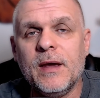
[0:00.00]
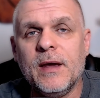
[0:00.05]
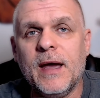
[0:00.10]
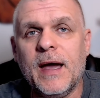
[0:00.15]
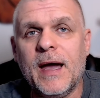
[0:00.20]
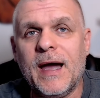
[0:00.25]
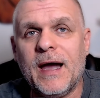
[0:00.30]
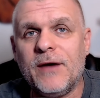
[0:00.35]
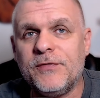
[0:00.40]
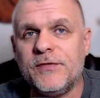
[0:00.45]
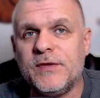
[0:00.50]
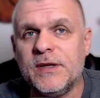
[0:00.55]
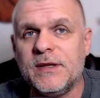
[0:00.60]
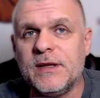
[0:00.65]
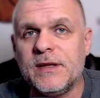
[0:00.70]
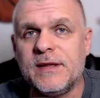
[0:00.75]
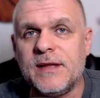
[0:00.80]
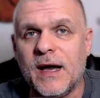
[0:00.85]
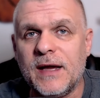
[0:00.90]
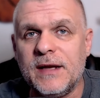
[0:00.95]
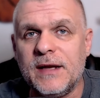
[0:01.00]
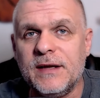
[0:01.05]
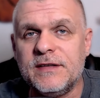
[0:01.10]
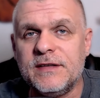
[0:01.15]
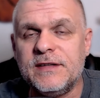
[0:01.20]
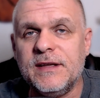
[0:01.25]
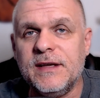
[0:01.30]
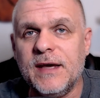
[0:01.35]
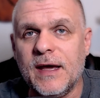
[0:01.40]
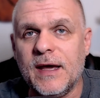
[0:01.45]
After the
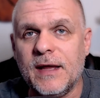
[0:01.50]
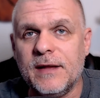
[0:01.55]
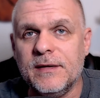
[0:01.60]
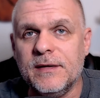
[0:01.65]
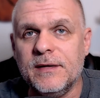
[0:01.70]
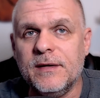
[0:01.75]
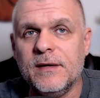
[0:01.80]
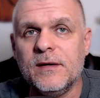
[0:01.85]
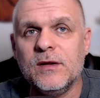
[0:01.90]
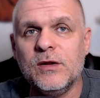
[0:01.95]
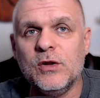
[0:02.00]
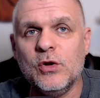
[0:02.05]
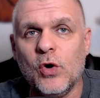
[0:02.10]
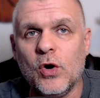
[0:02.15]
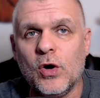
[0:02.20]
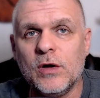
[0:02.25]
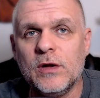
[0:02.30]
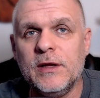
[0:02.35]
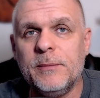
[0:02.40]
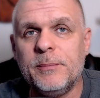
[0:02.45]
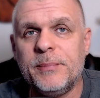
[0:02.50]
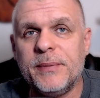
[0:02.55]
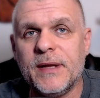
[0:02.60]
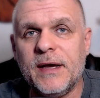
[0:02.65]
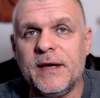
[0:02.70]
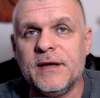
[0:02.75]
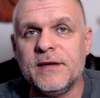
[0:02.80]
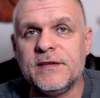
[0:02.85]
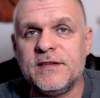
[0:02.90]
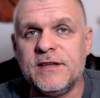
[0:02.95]
dynasty ended, Longley
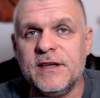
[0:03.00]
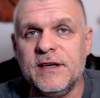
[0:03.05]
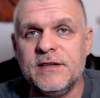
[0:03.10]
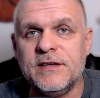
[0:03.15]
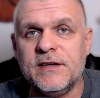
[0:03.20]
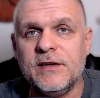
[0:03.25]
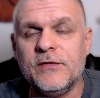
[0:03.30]
played a season